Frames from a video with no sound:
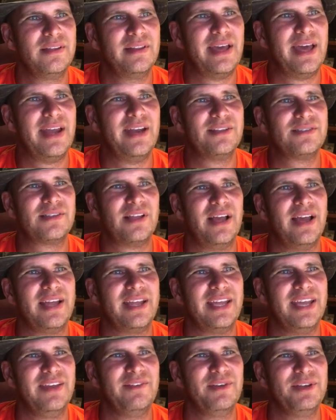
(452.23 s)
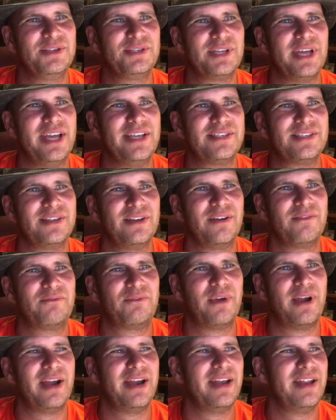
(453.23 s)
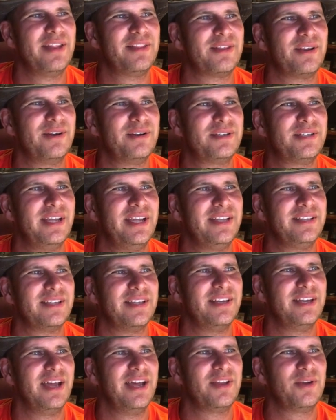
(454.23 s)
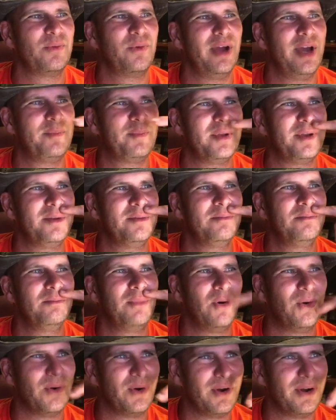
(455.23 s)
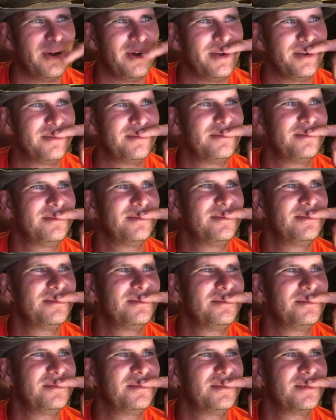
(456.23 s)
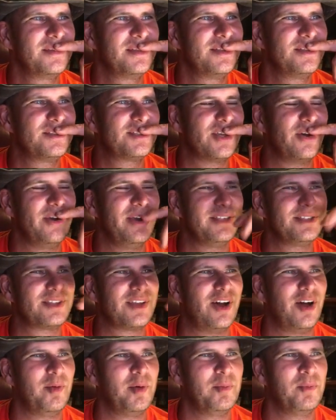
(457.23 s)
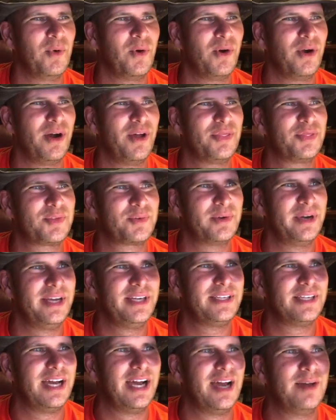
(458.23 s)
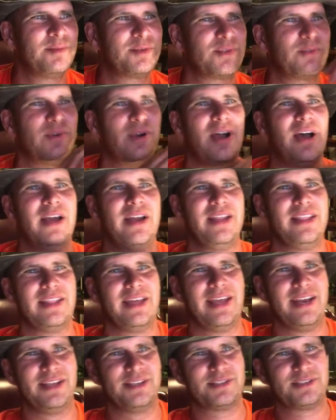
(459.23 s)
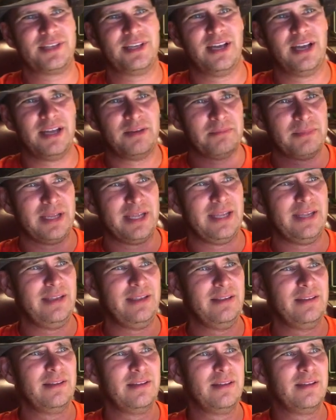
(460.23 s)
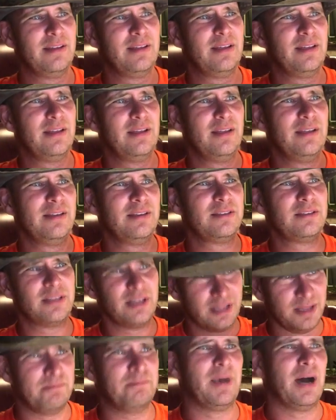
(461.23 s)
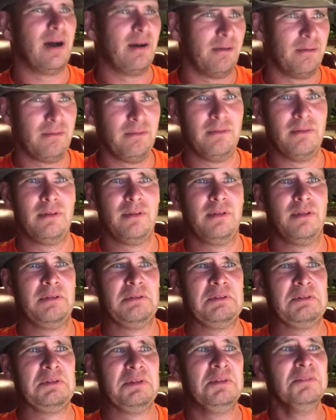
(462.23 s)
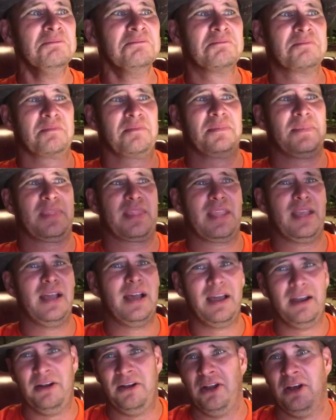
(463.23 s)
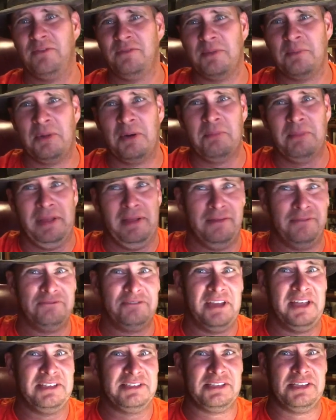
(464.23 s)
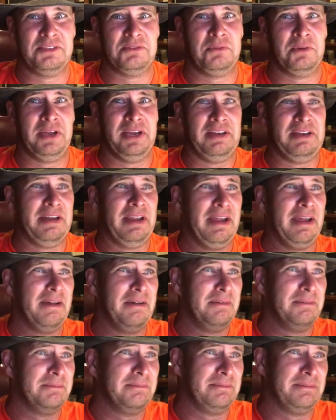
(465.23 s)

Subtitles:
That is like giving Jason on Friday the 13th another weapon, moron. So he's called me moron 3 times. Ronnie, that has cut me to the bone. I don't know if I'm gonna be able to face this week now.